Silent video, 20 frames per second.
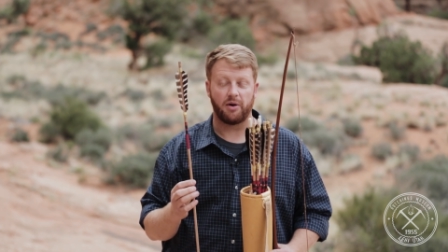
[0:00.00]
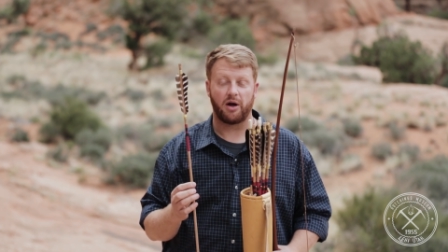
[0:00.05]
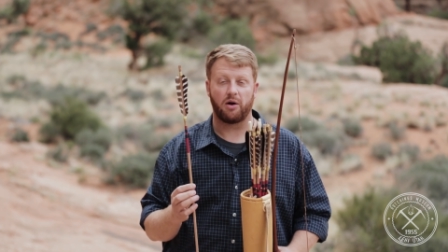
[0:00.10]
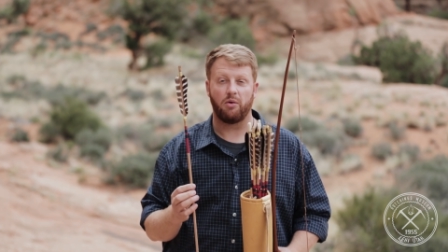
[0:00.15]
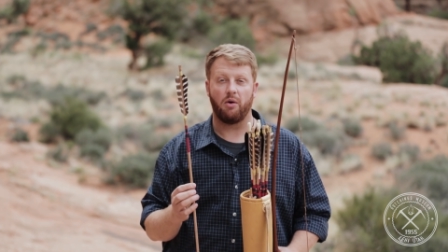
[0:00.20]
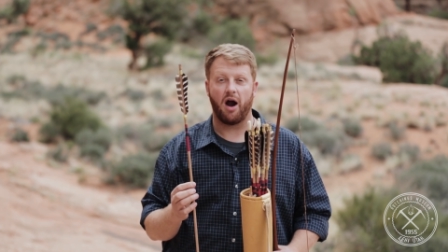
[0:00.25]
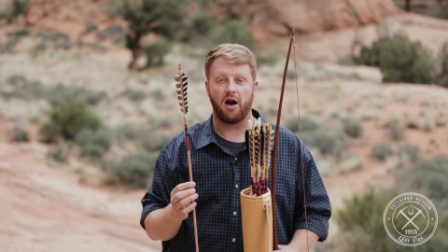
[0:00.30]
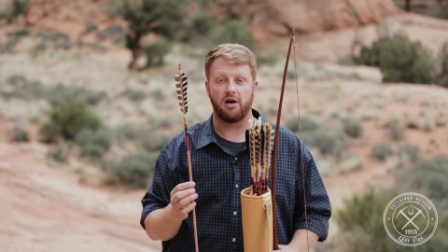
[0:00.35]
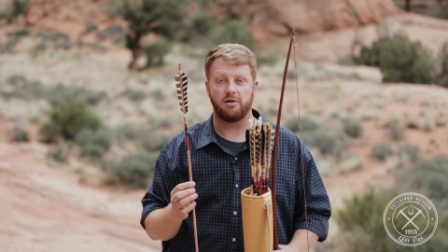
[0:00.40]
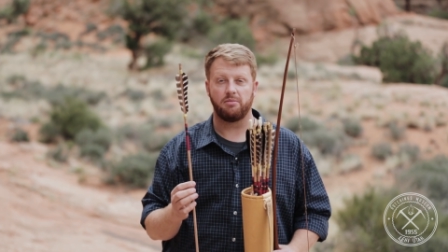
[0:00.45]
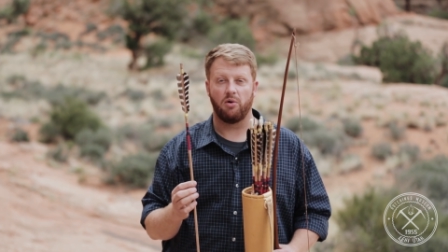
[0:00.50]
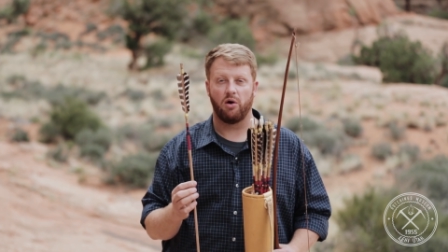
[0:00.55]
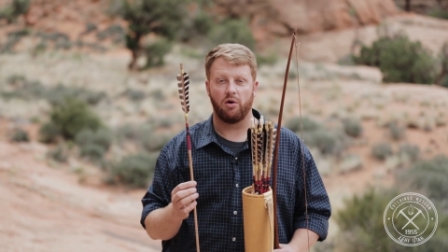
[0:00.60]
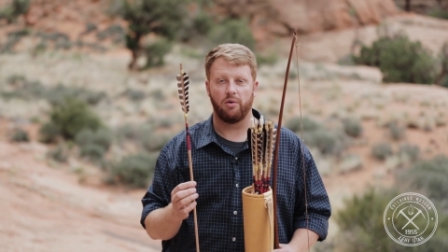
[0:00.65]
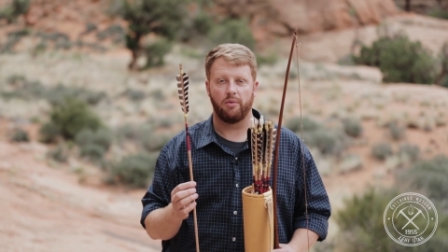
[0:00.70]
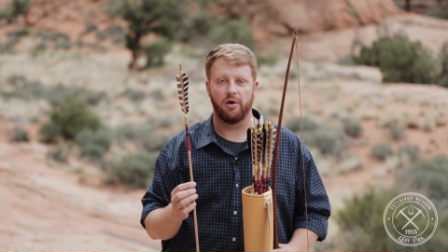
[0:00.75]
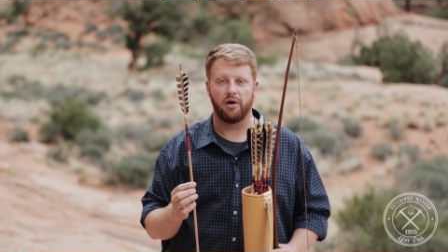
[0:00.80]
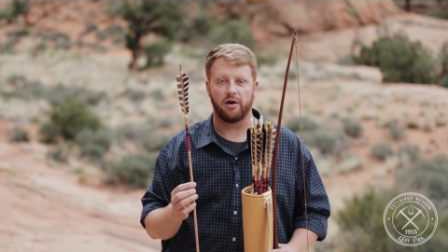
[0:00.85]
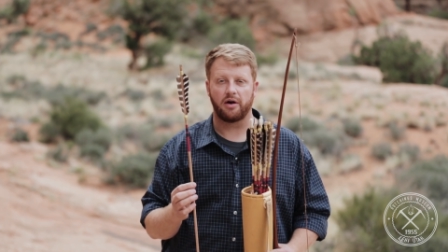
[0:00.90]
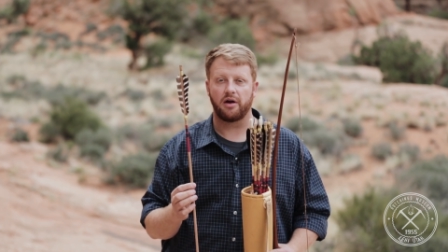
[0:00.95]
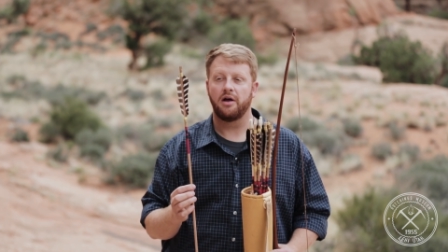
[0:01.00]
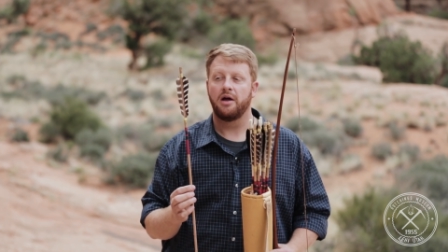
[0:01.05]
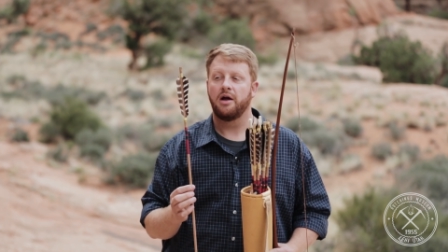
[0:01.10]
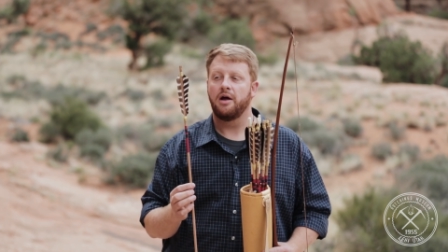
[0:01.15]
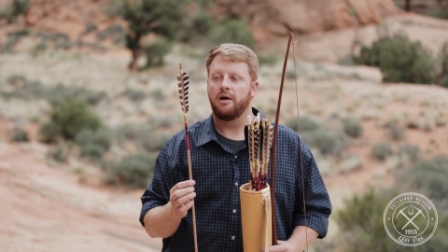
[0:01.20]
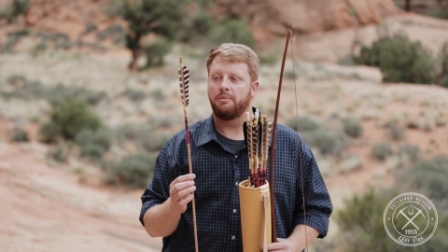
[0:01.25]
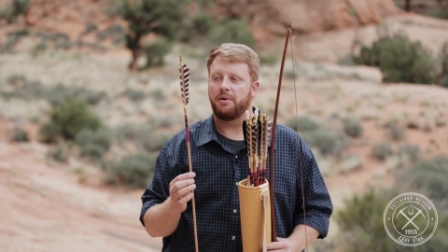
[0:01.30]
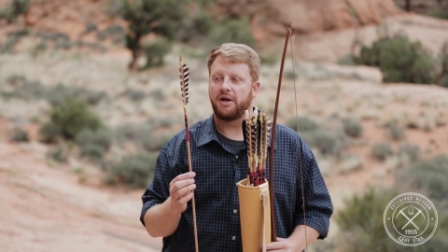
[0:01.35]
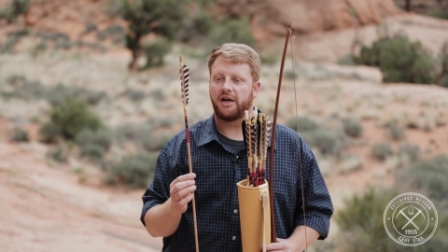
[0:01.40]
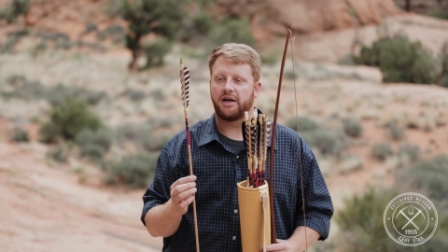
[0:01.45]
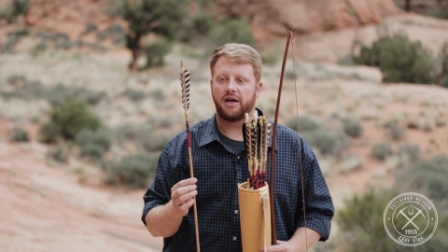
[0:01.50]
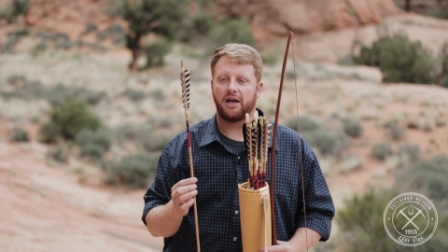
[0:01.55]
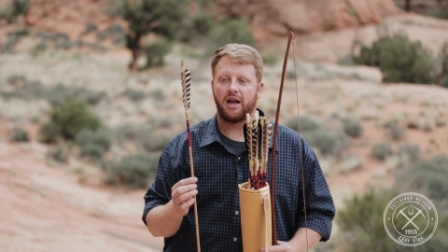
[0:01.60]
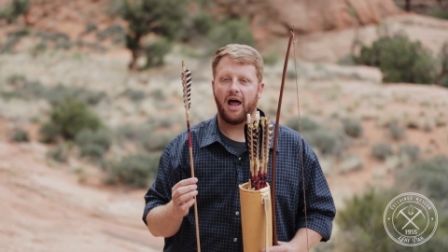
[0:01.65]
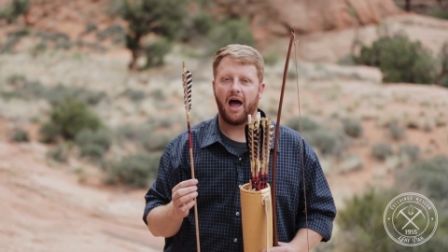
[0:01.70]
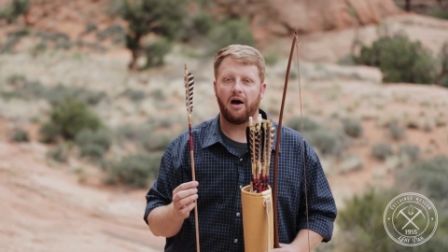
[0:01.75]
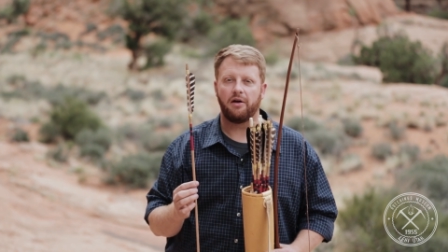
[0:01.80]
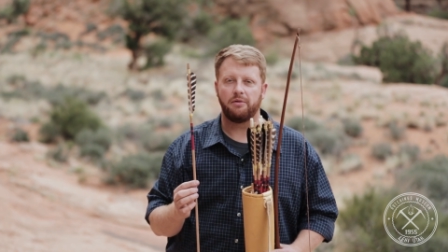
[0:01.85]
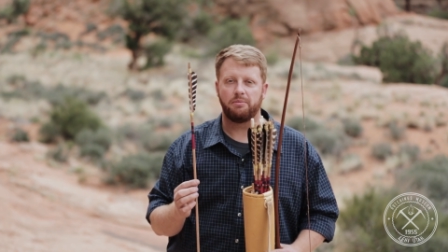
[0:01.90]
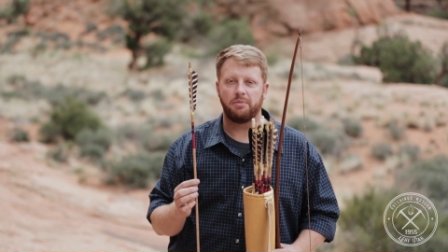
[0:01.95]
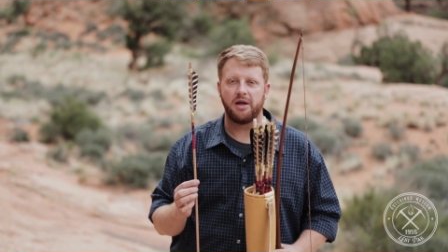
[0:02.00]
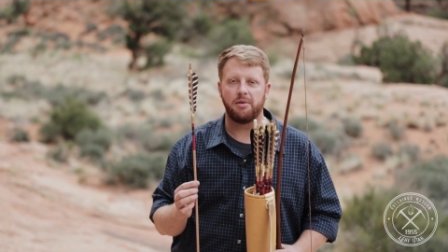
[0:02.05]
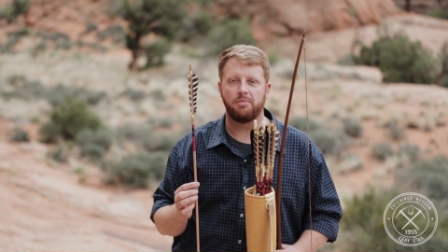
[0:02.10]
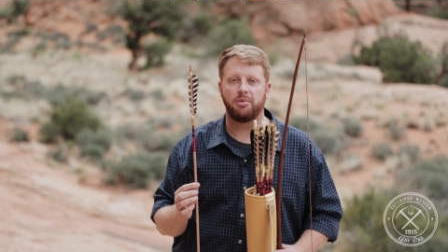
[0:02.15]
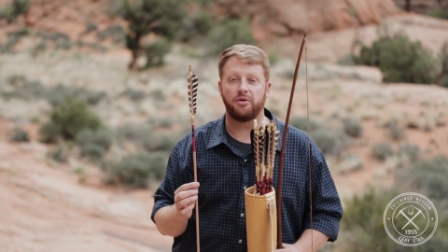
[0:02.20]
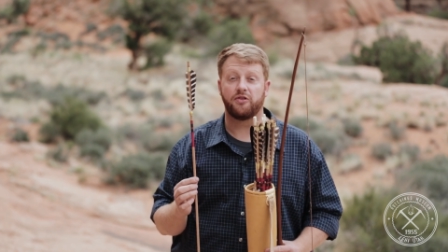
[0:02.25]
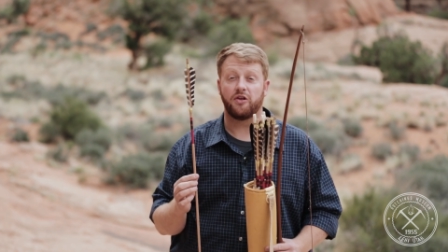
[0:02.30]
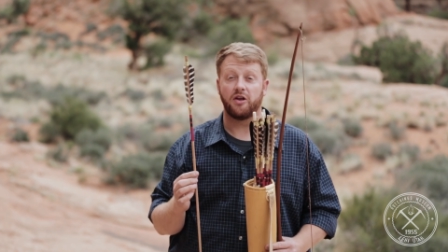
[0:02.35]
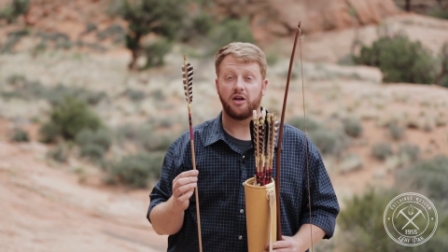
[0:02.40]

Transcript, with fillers: It required more work, but it allowed people